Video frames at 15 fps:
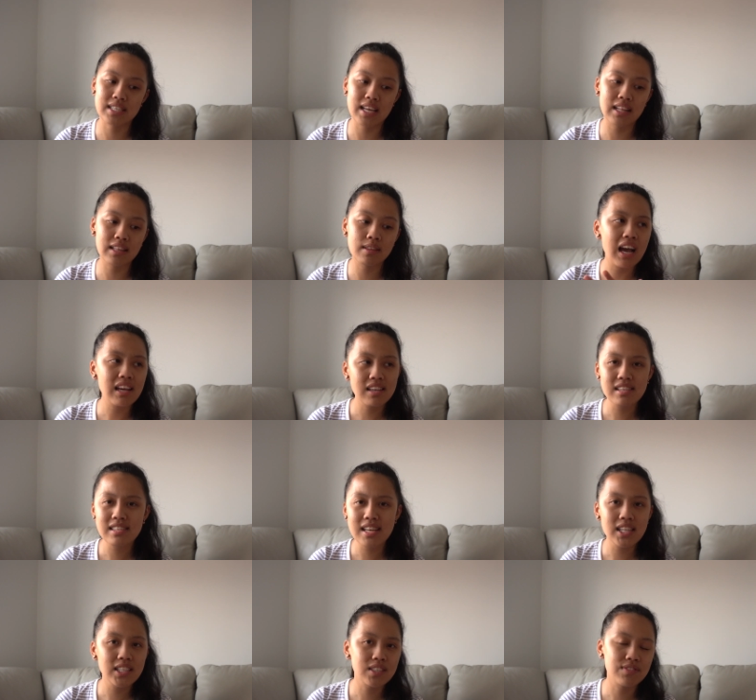and I guess
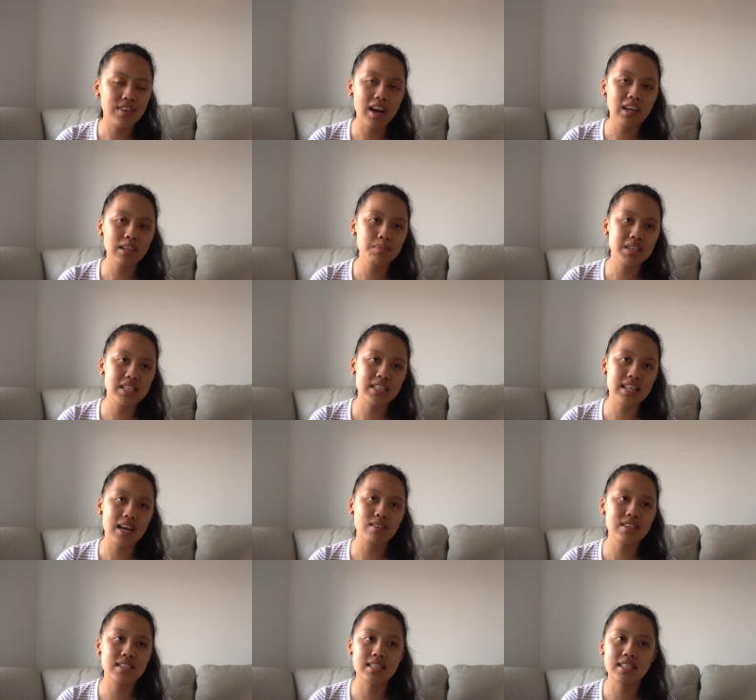that's fine because that
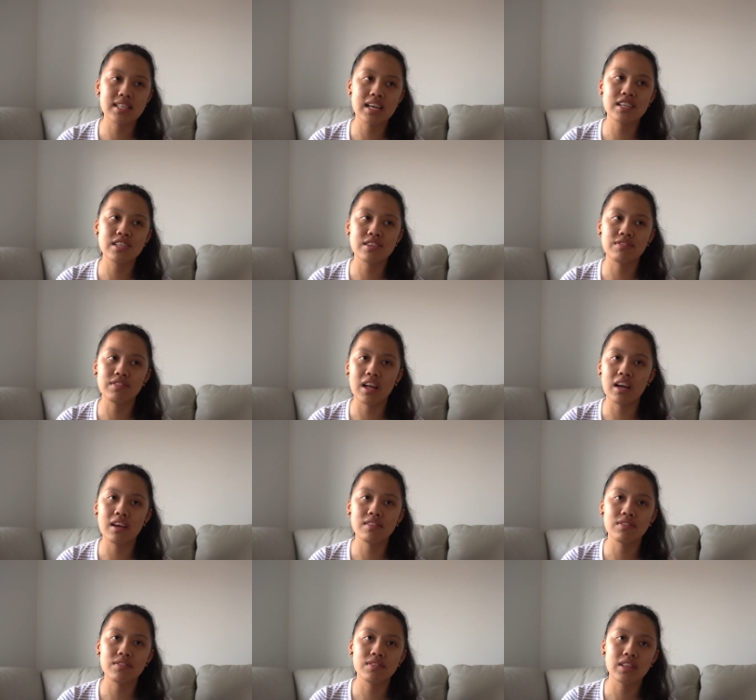was the stage of
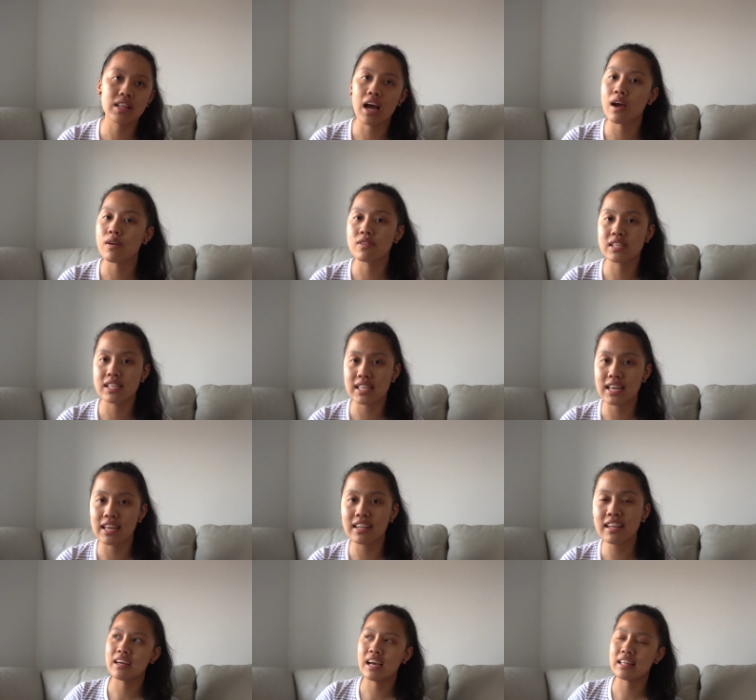life that I was
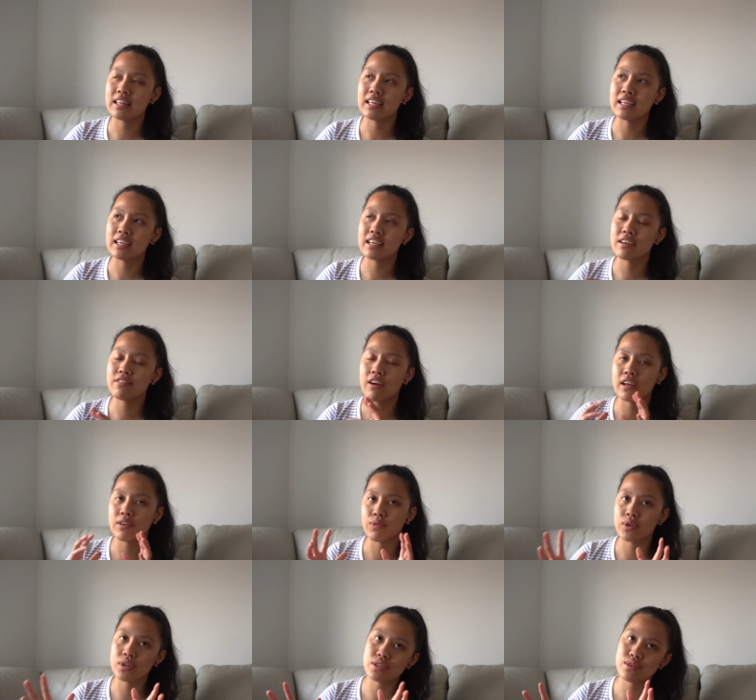in. I think if I
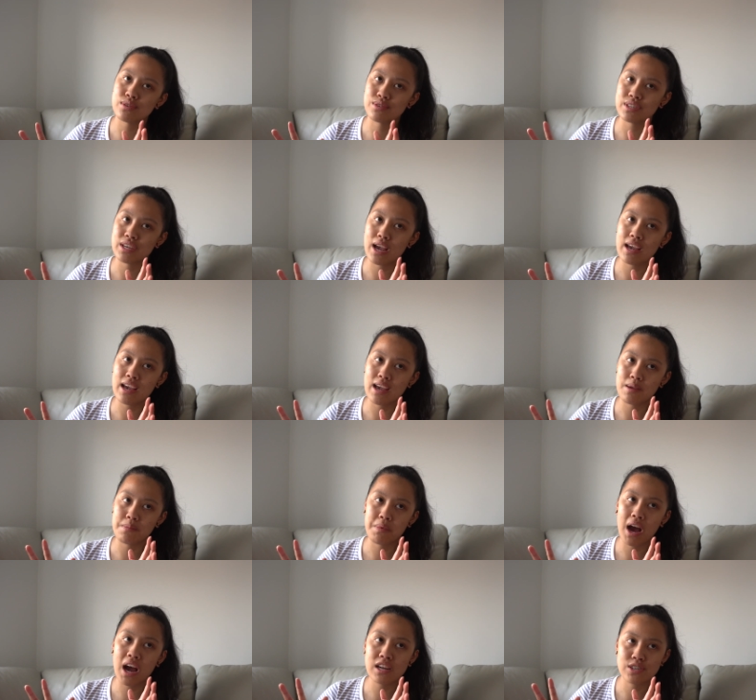were to create a
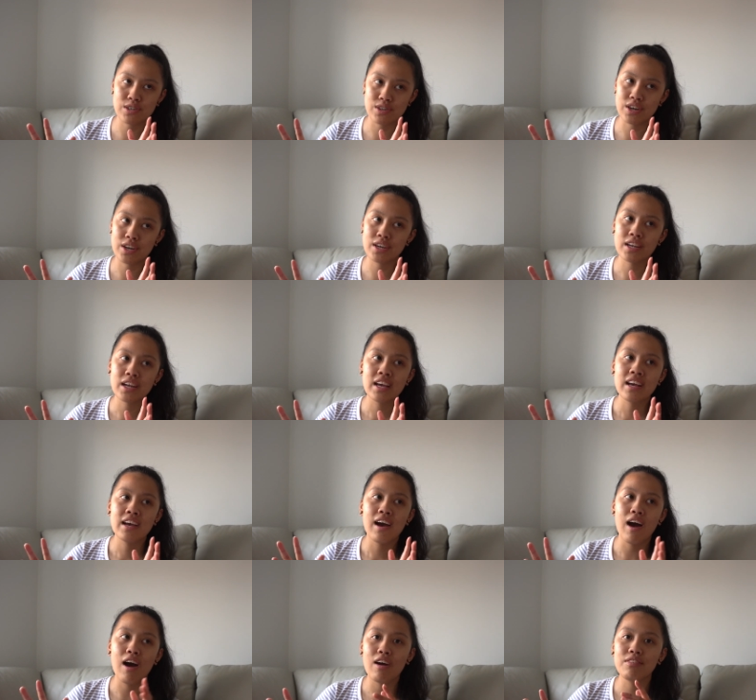pie chart
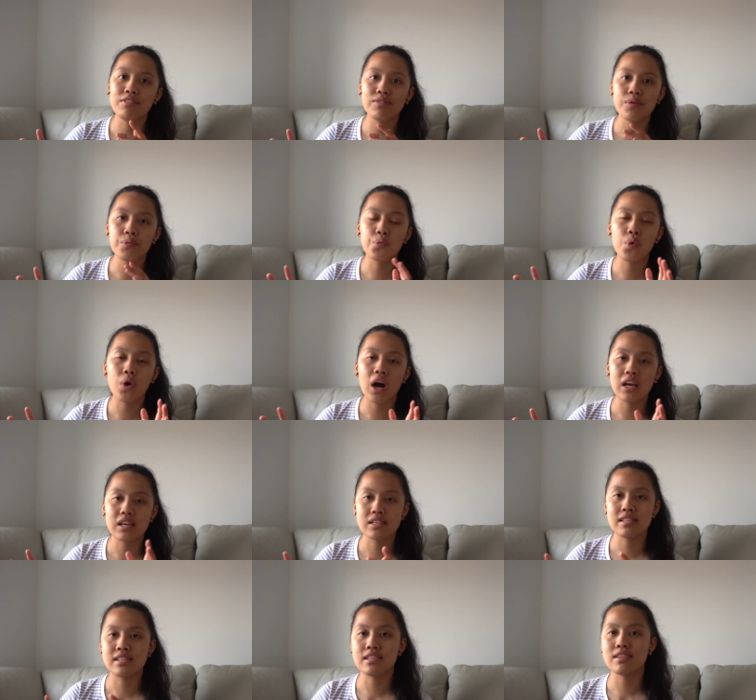of what I
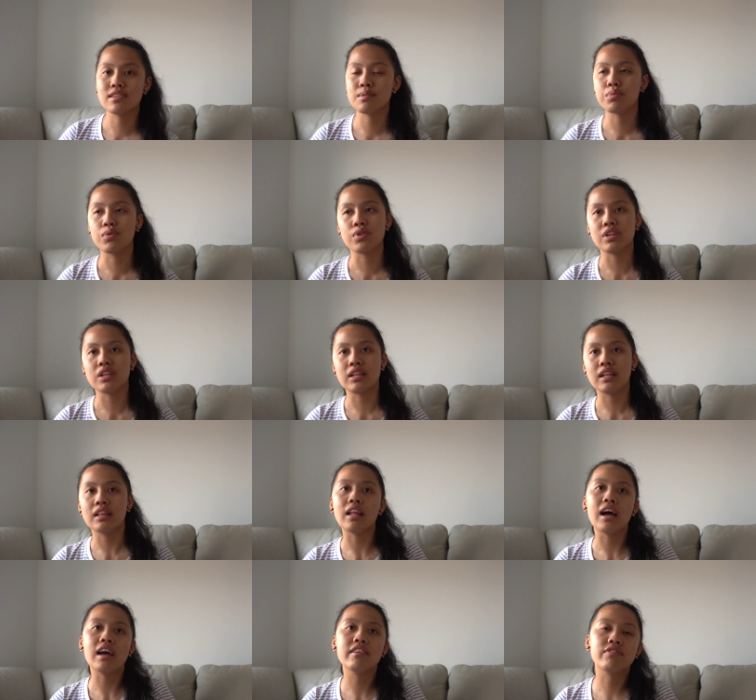considered important in
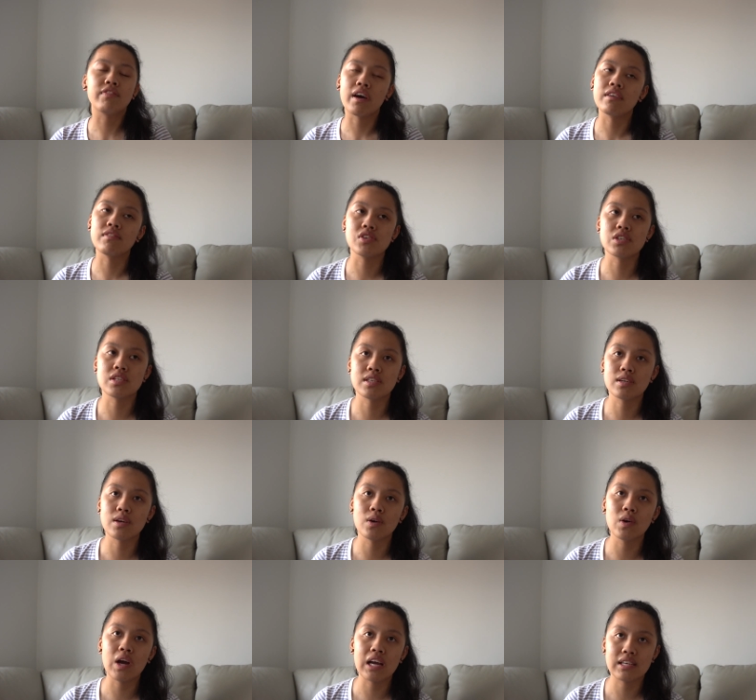life 5 years
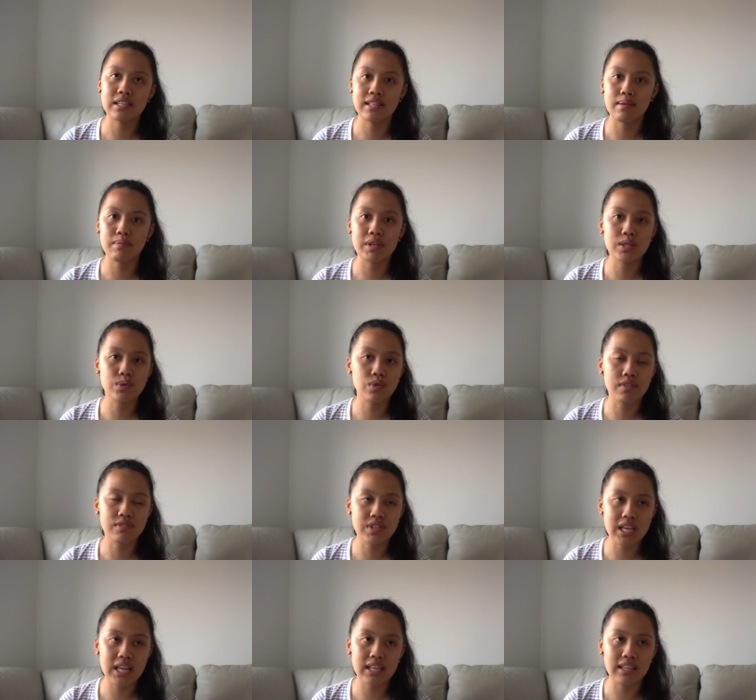ago, academics would
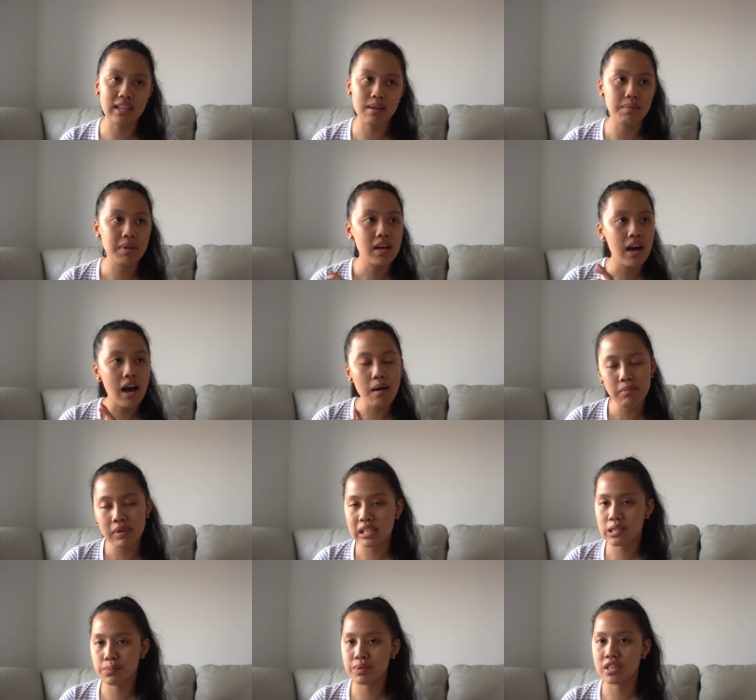have taken up a
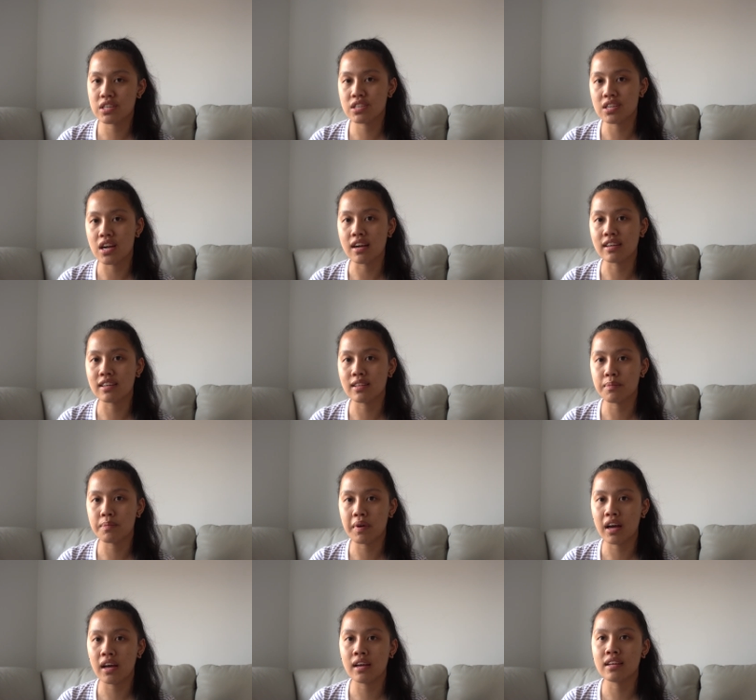much bigger chunk of the
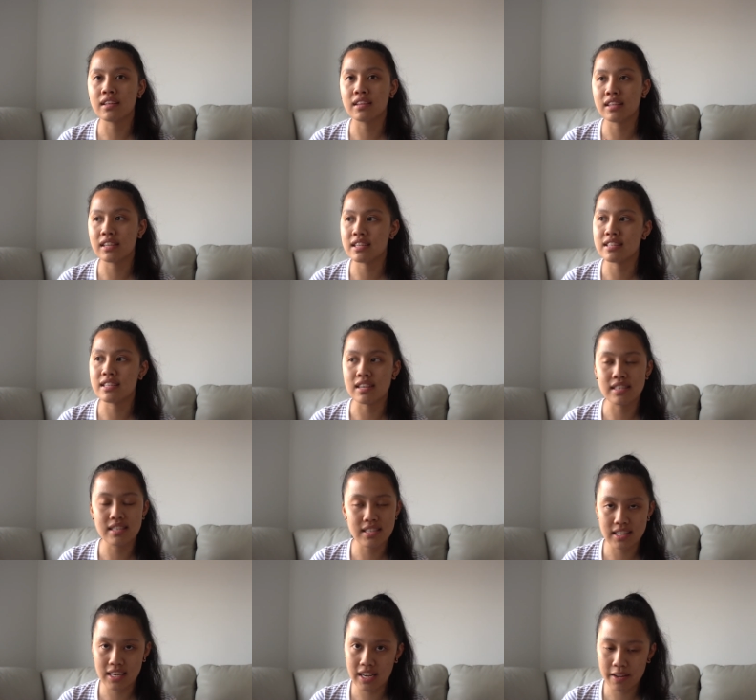pie than it does
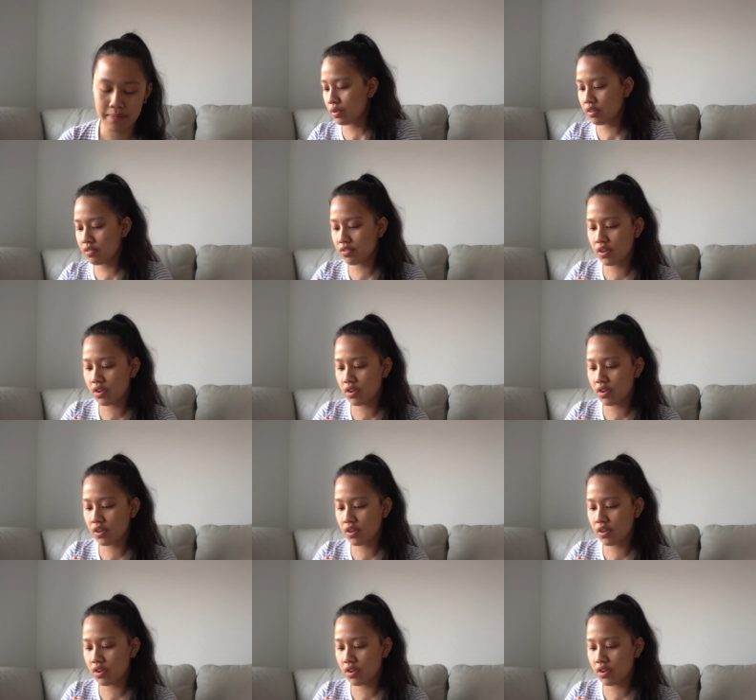today. We've